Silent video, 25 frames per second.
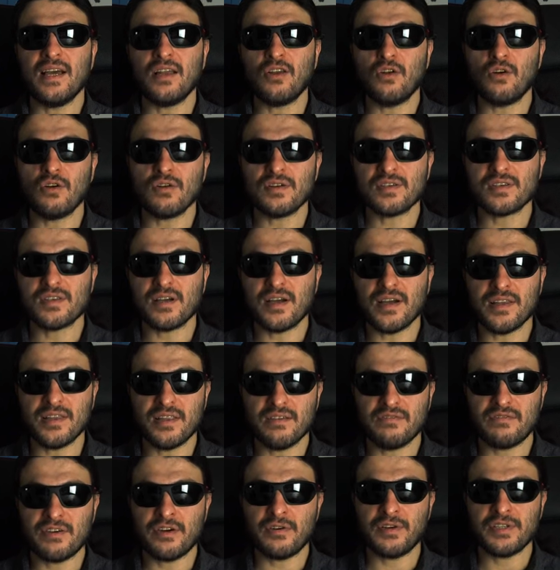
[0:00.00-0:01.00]
alongside
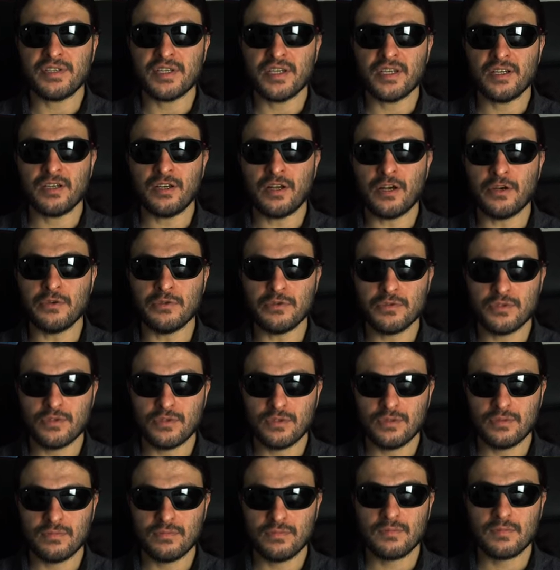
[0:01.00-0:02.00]
the Verite Closed.
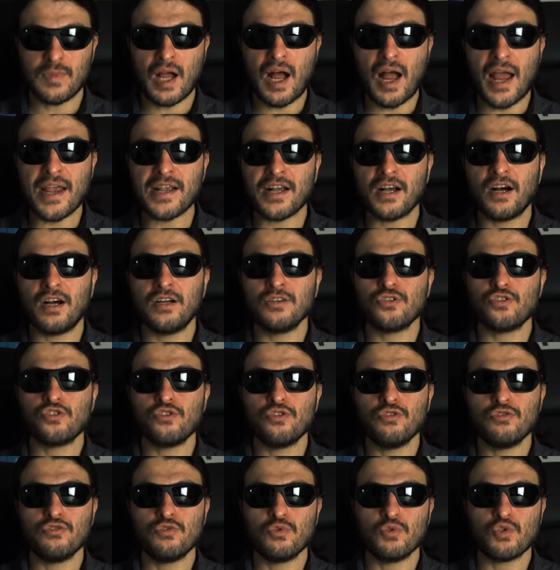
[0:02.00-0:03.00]
I can't
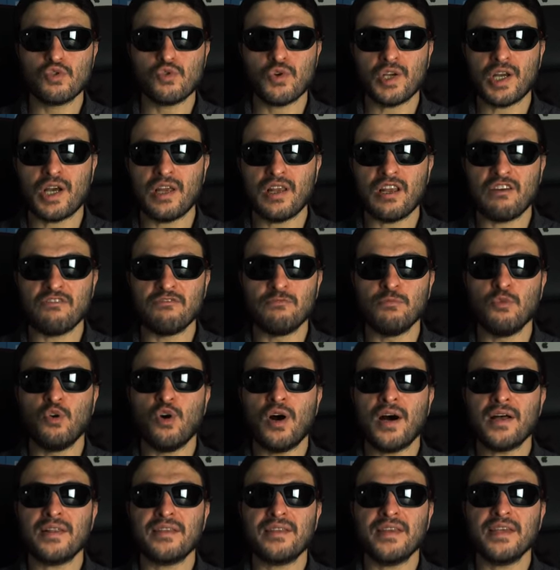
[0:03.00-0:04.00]
choose which one I love
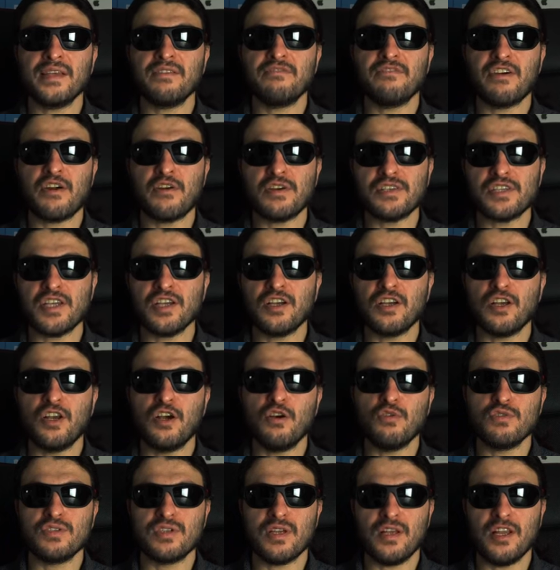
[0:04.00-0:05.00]
more. I think Verite
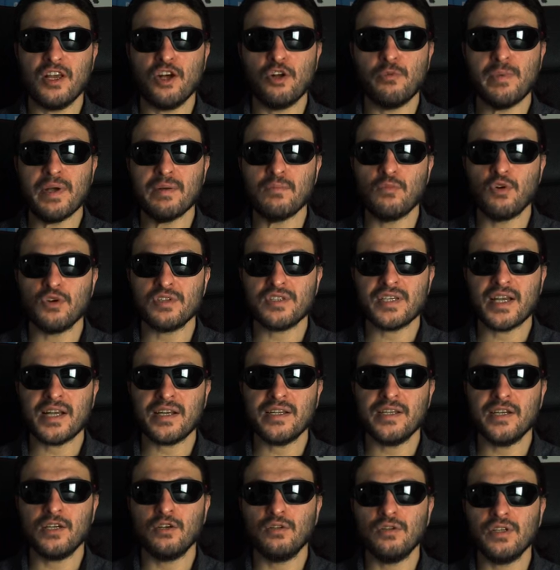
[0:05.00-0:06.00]
Closed is a little bit more
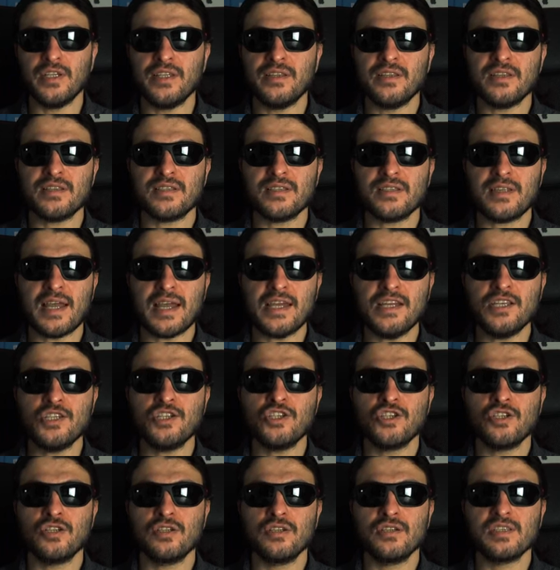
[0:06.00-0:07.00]
technical in the
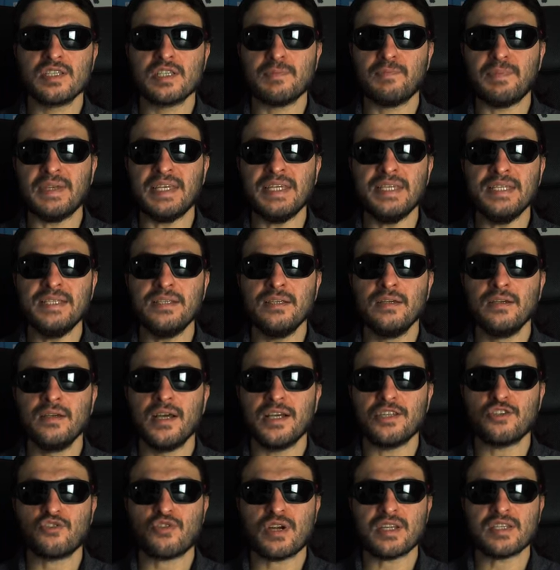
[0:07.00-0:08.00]
stage, speed
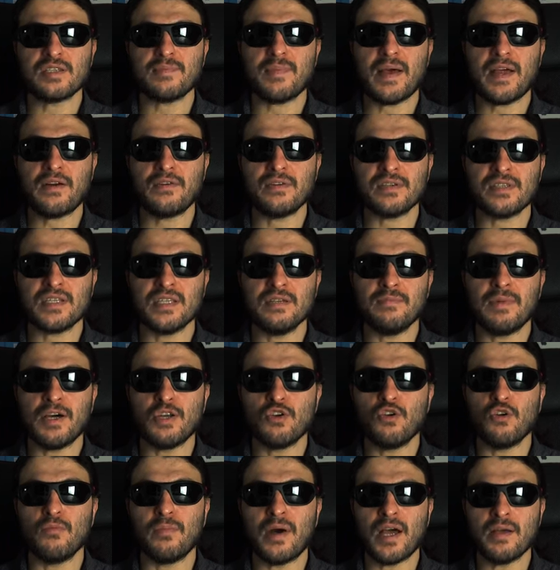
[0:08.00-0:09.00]
and transparency, but
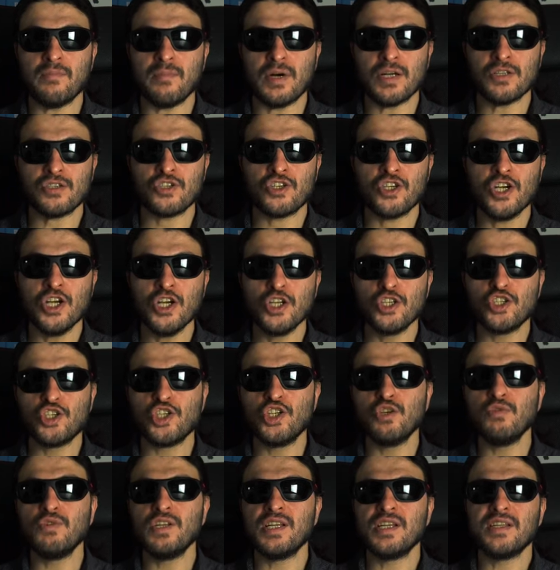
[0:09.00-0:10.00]
not by much.
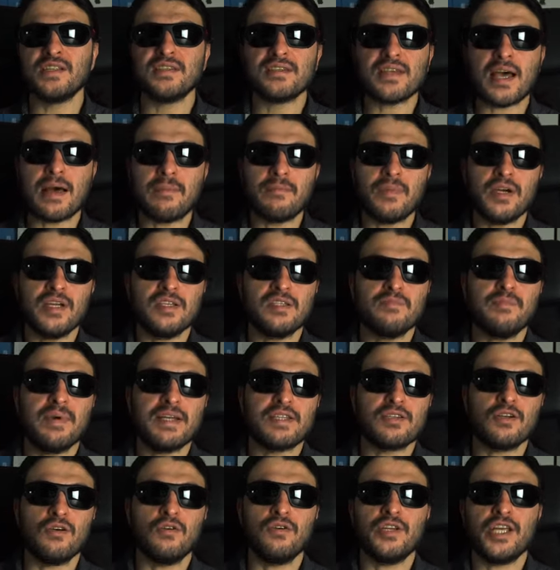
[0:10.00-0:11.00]
Tuning and timbre is
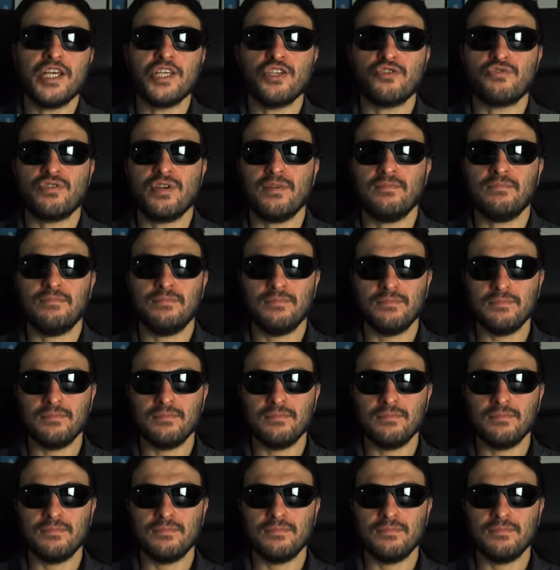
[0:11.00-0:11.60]
better on Atrium.